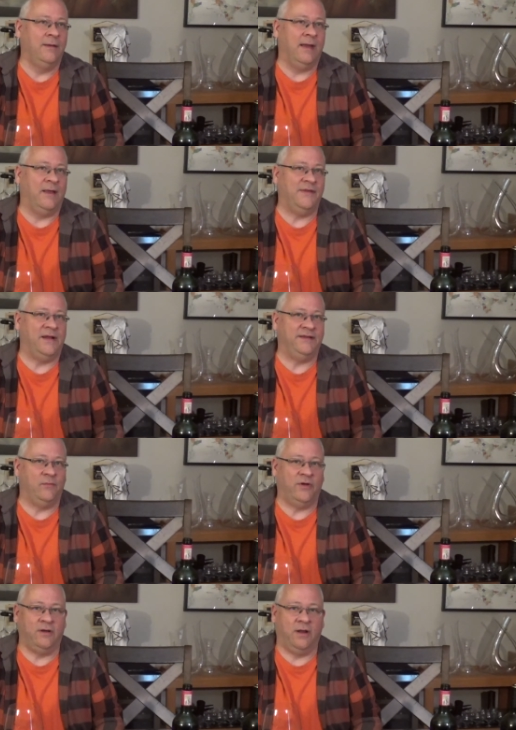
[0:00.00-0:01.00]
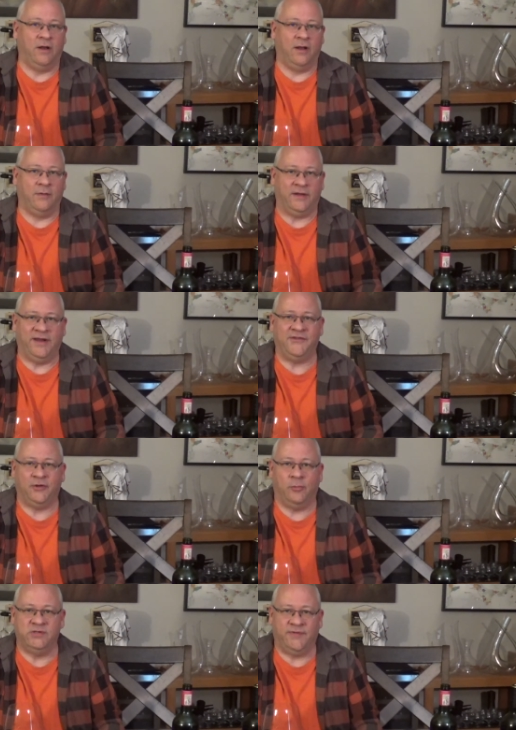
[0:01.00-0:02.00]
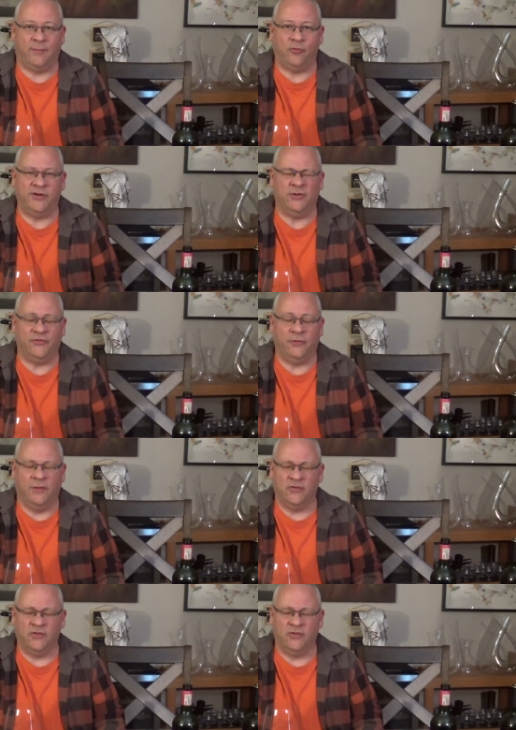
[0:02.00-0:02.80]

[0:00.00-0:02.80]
And then I did one, I tasted a whole bunch of Albariños.